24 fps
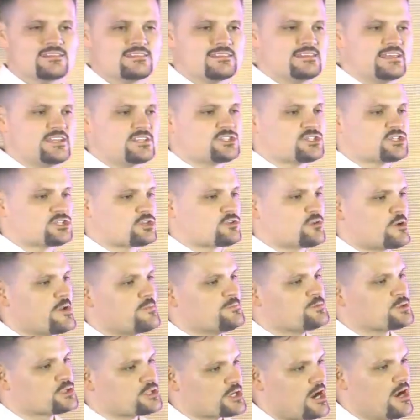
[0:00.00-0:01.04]
this
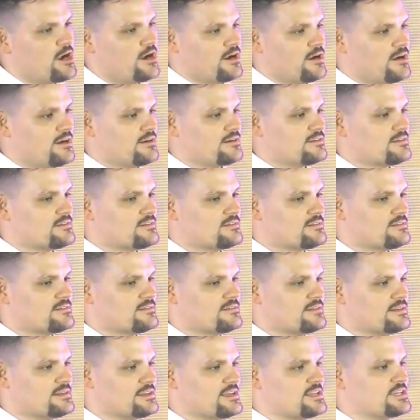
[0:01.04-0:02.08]
scripture
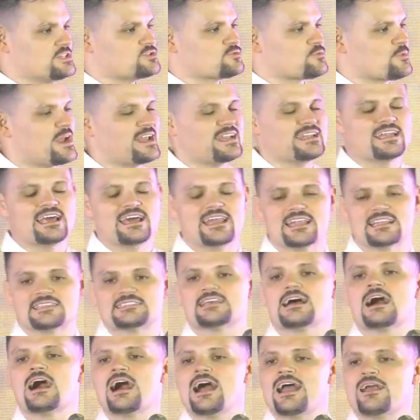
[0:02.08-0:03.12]
is written at a
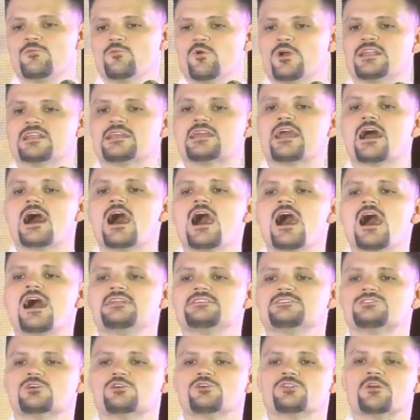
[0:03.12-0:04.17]
time when God
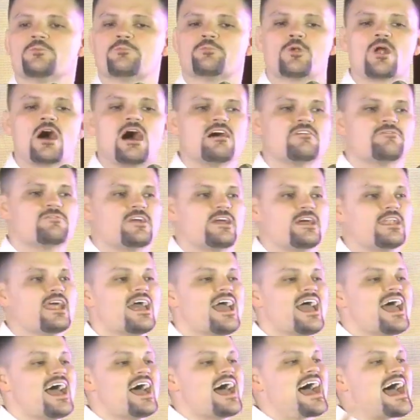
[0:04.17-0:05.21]
told the prophet
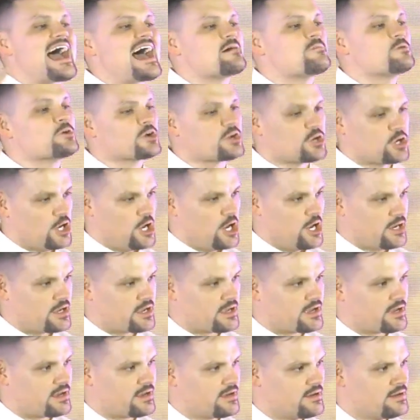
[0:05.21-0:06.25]
Habakkuk
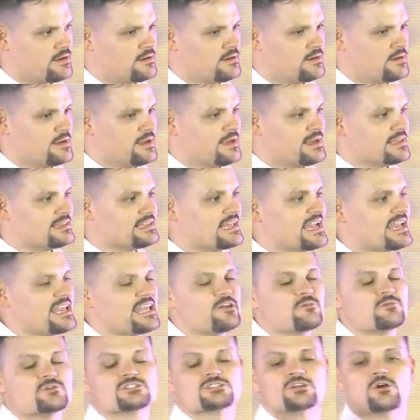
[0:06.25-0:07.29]
that he
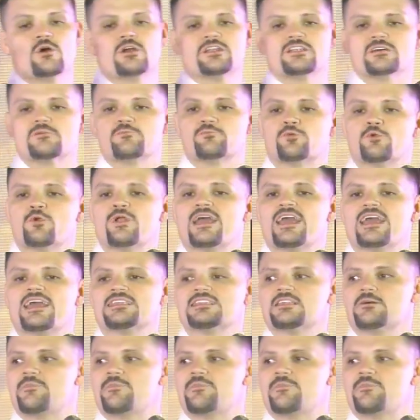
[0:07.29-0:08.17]
was going to bring the